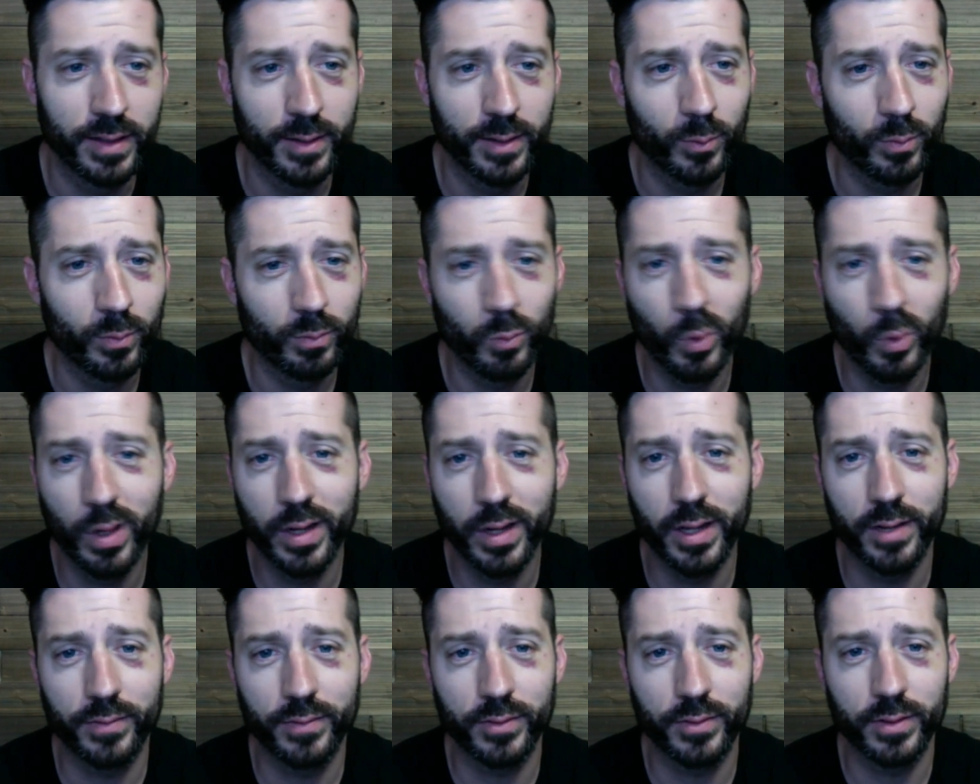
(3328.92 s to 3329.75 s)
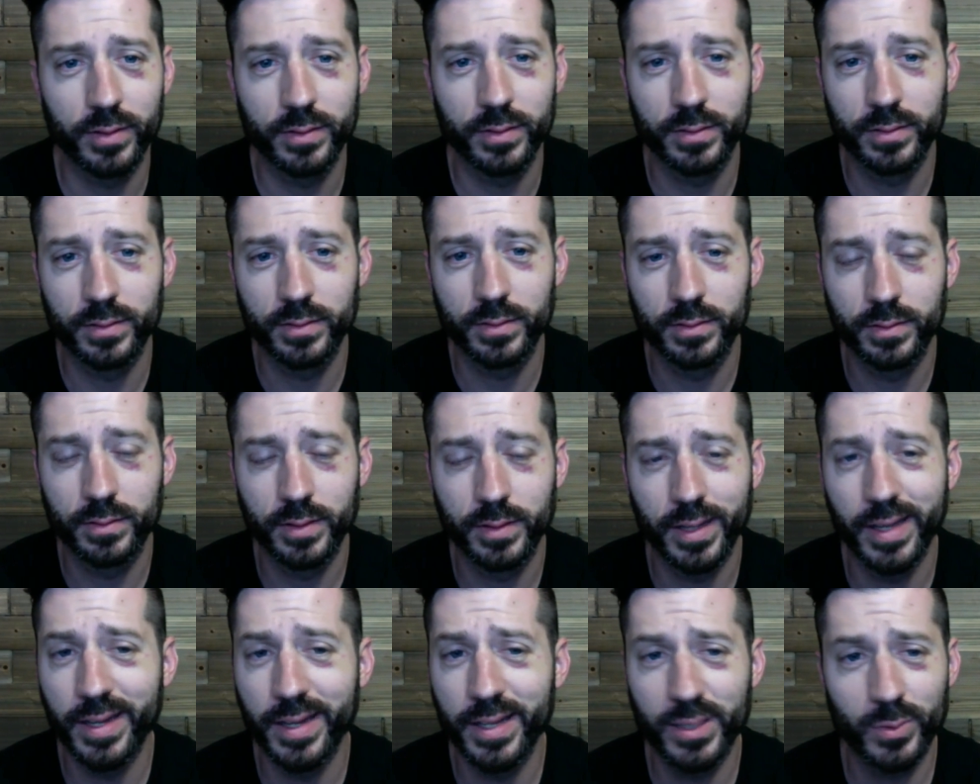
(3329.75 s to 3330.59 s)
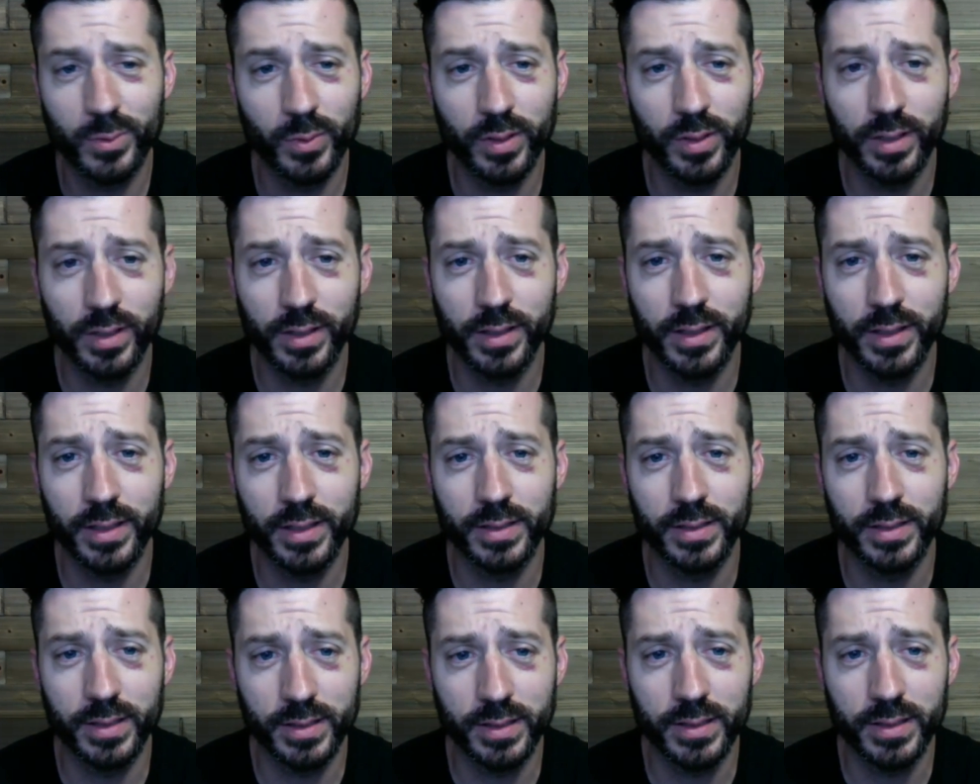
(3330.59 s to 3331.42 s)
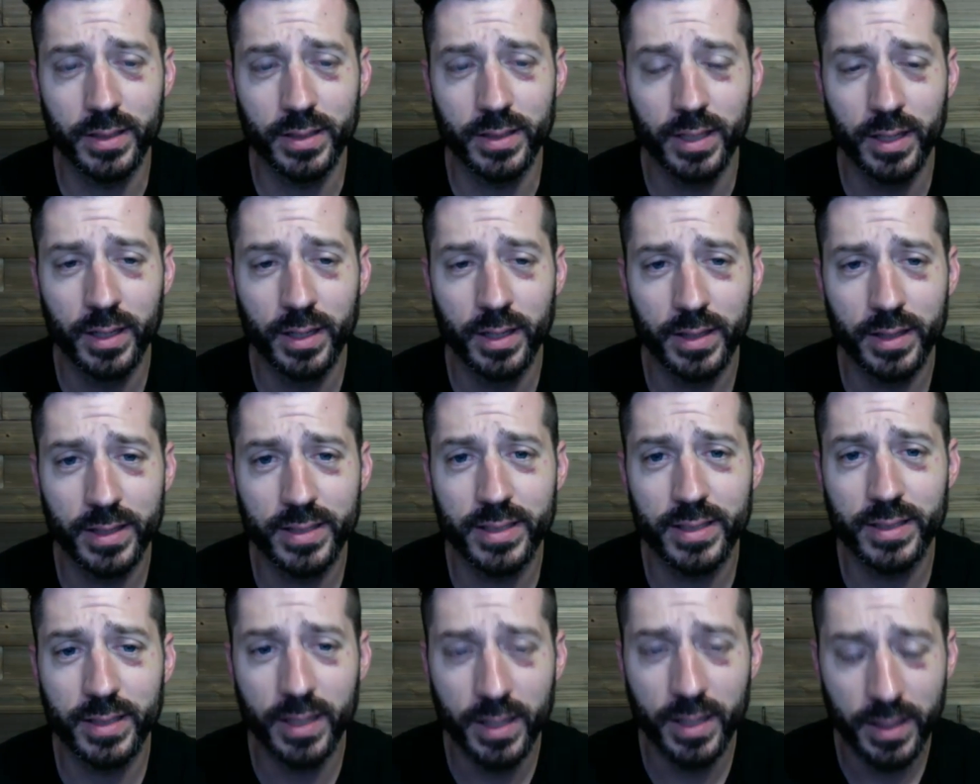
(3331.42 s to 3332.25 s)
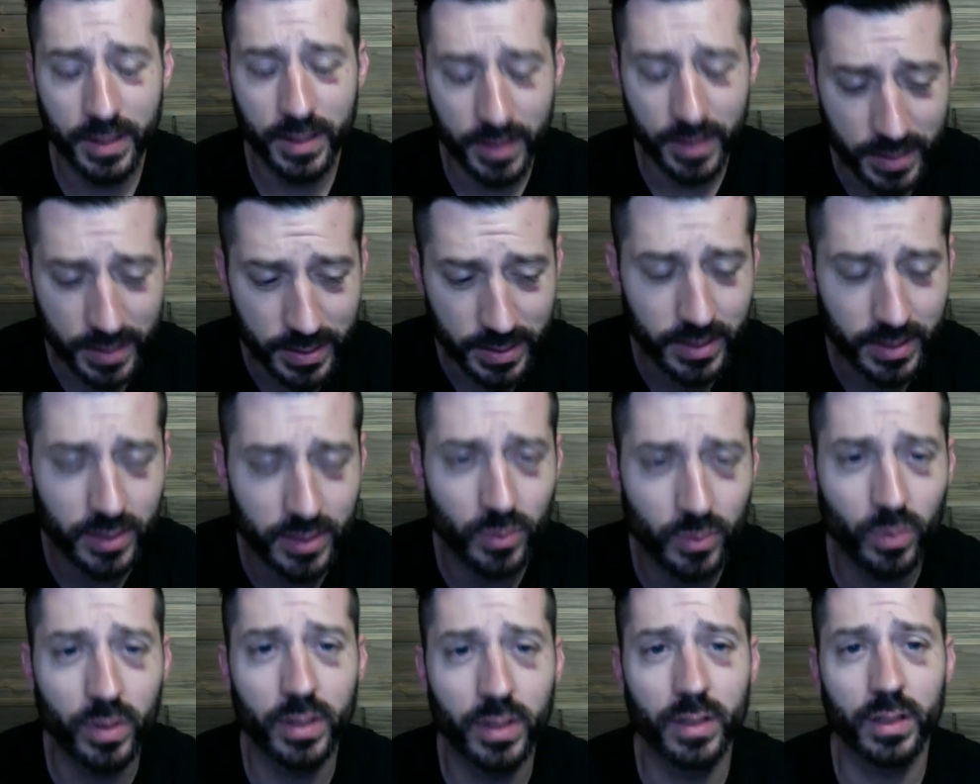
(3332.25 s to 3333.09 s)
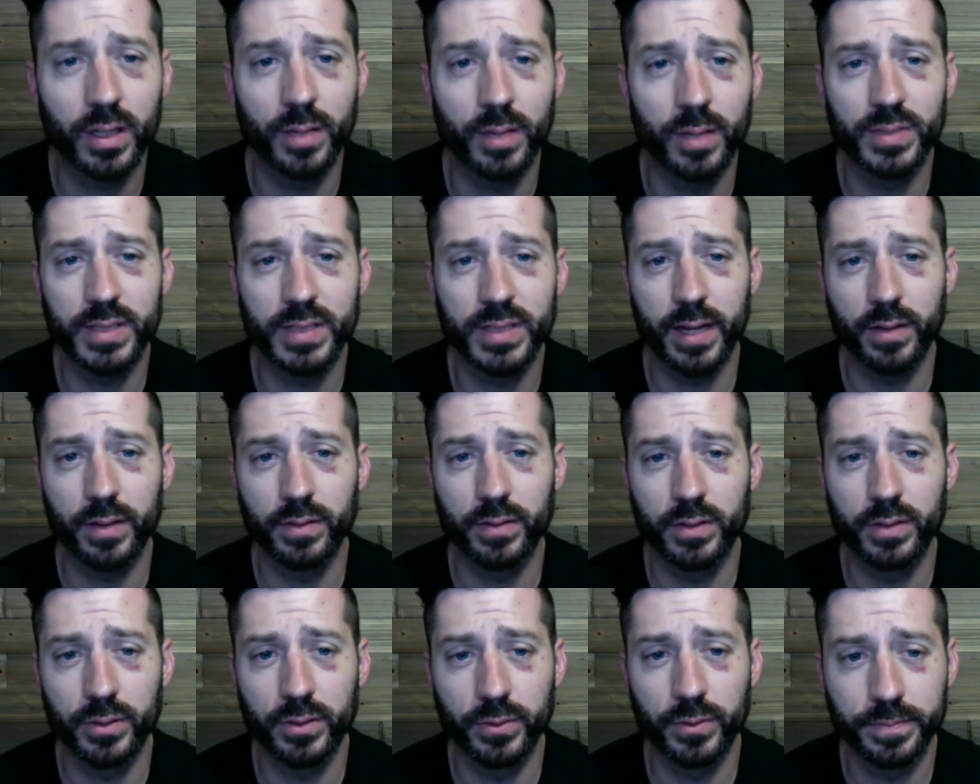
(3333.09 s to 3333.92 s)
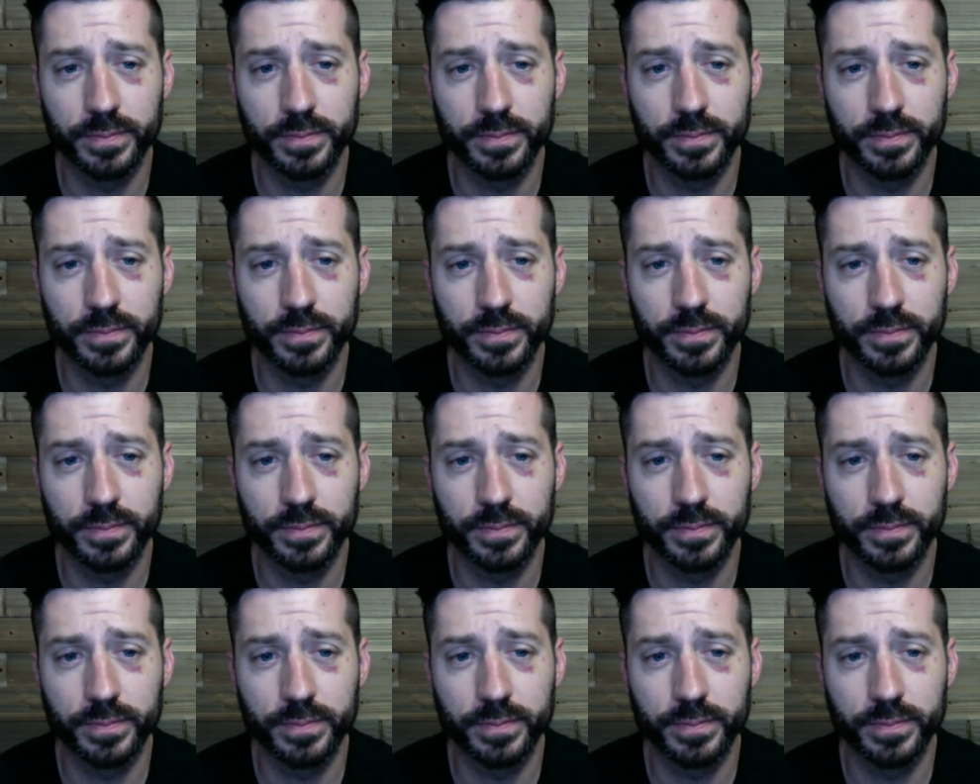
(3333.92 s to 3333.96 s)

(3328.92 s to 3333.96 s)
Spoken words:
Whatever. It is what it is. This is what it comes down to.